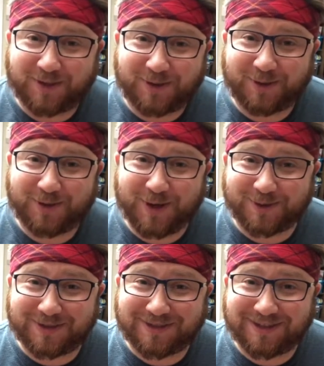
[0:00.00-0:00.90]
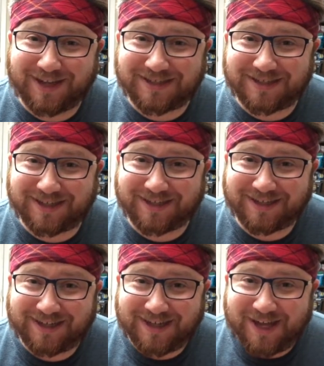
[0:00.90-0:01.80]
who knows? That's the
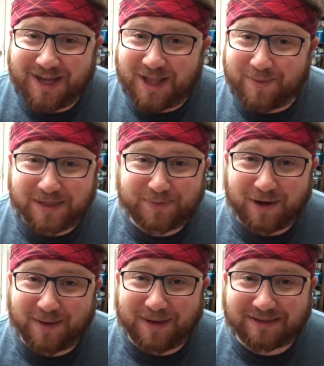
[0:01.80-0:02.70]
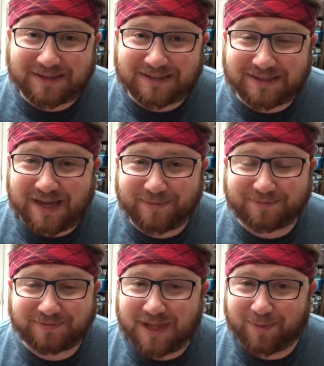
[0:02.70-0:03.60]
best part about this is I'm
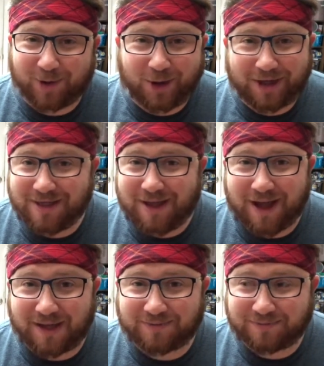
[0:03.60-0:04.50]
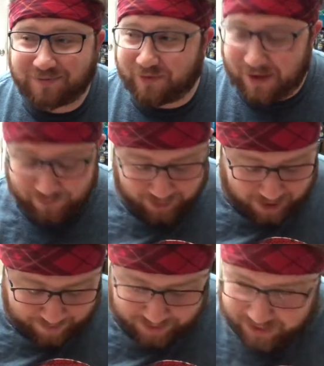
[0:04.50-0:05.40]
learning a lot. Flavor
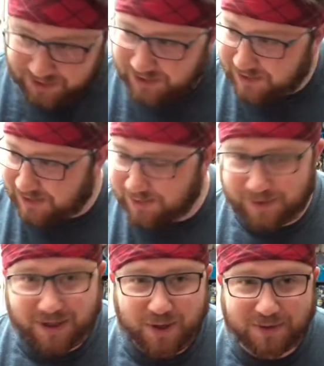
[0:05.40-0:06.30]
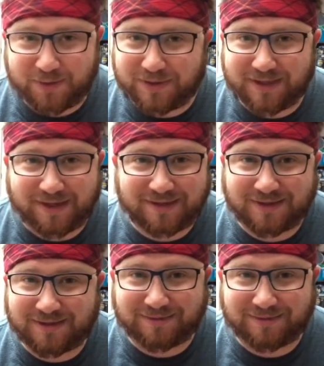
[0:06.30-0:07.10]
combinations, what goes, what doesn't.